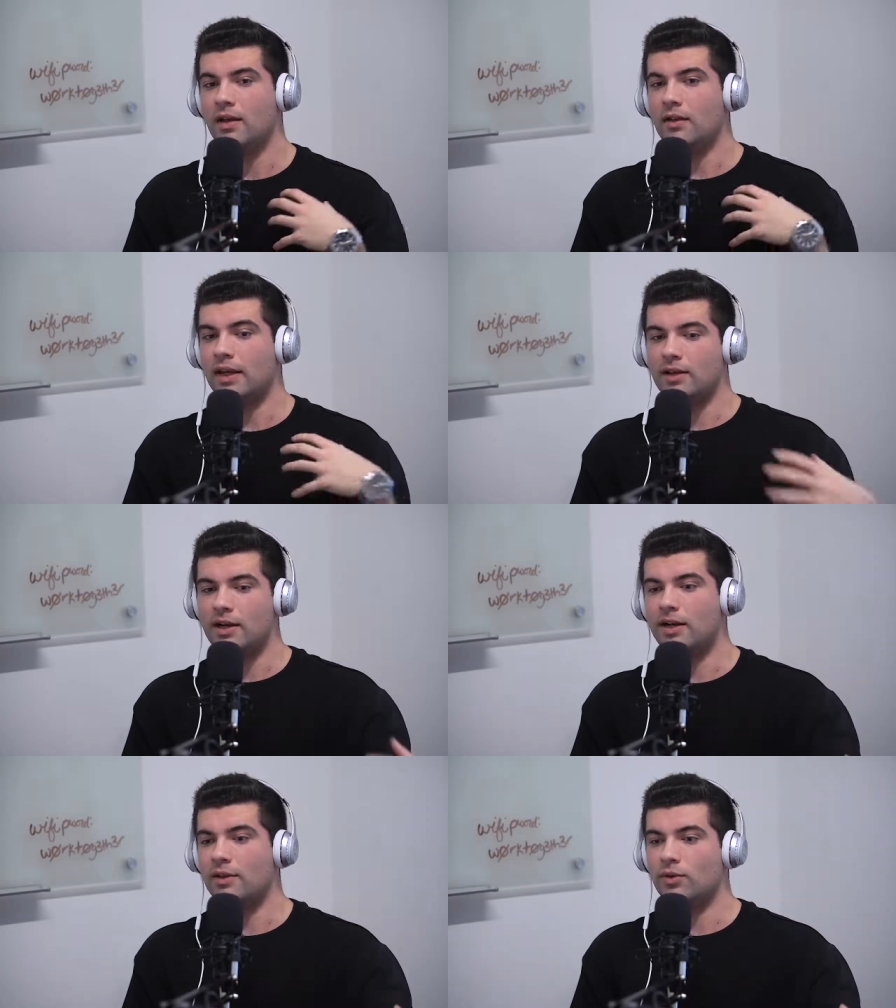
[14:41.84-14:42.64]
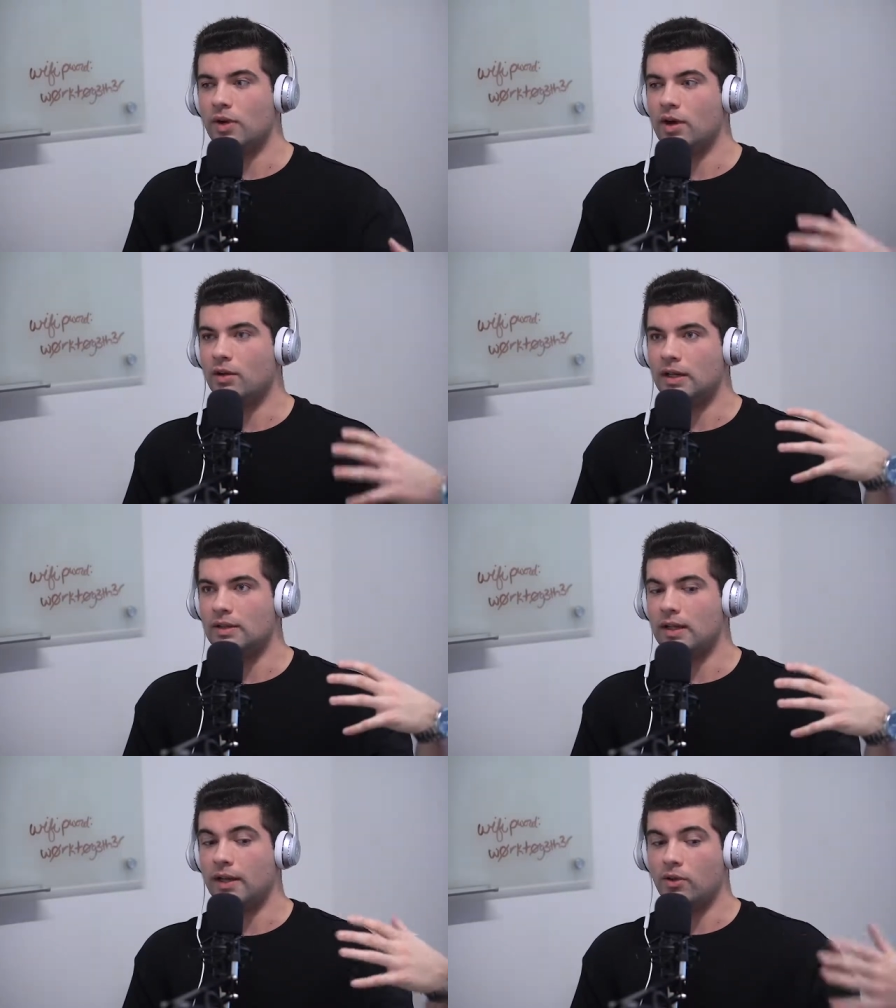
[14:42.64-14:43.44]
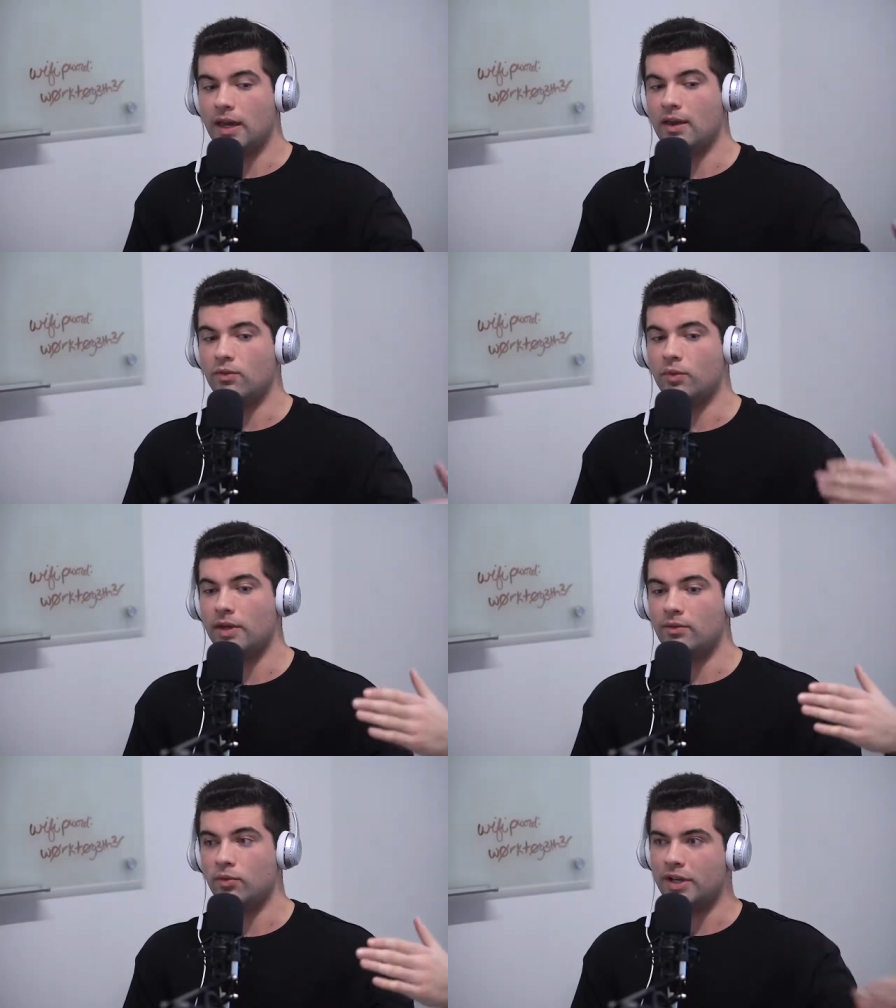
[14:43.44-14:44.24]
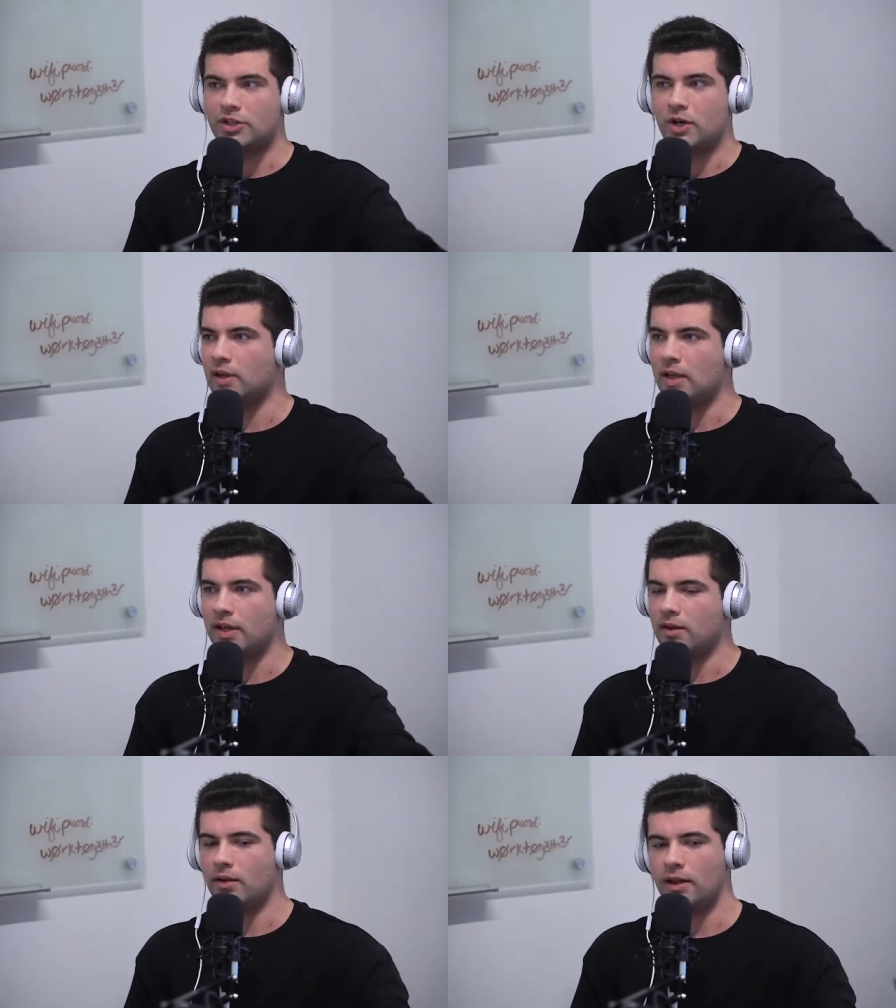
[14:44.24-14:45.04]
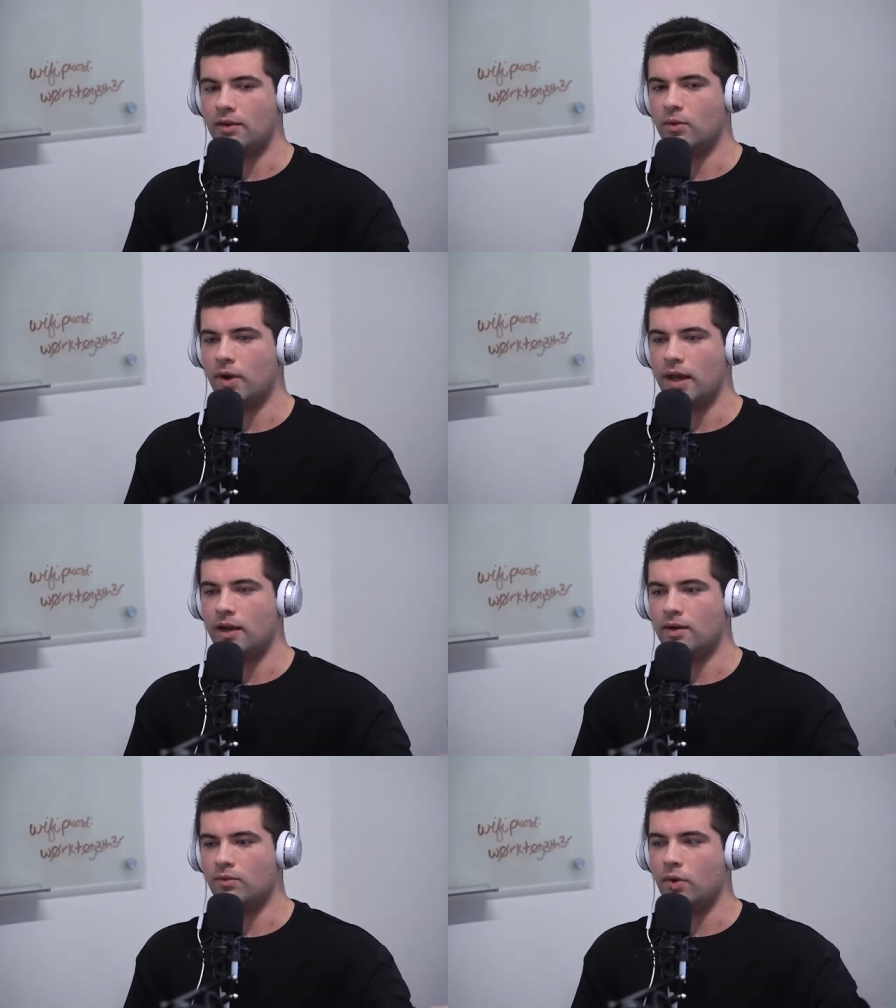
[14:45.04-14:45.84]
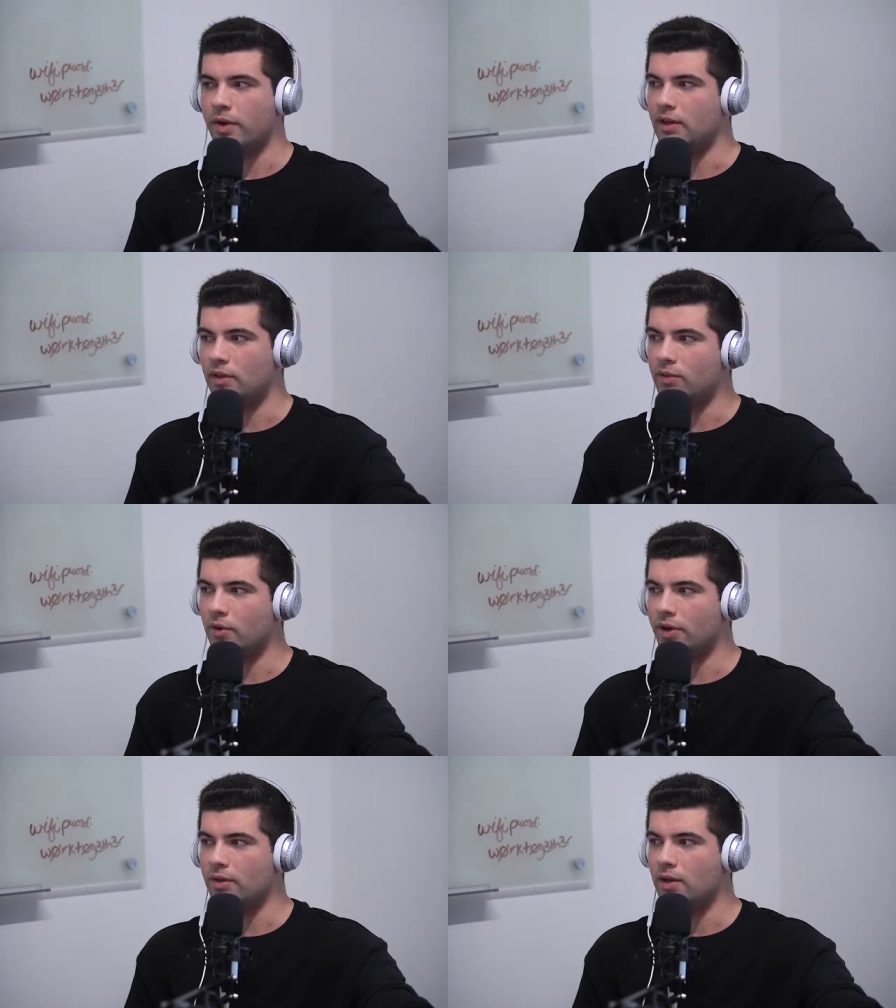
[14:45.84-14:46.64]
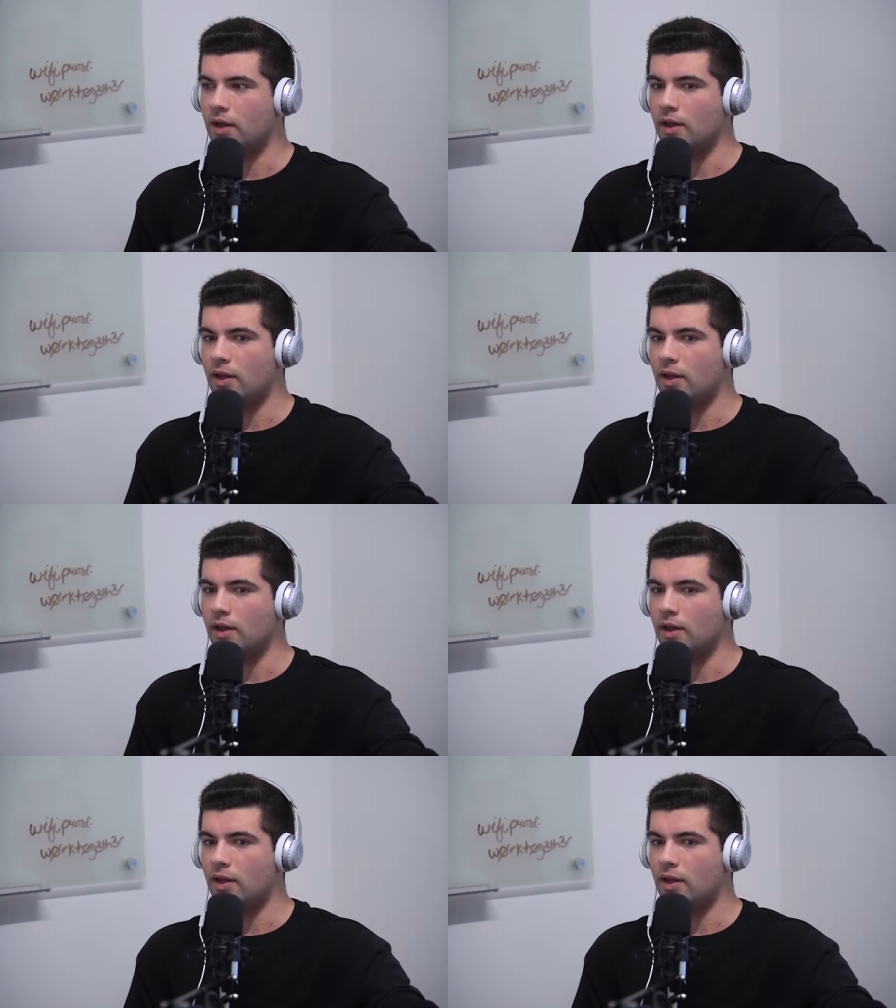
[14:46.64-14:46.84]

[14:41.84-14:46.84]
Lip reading: like later down the road that it's like, okay, we've reached our limit in the way of what we can do for you,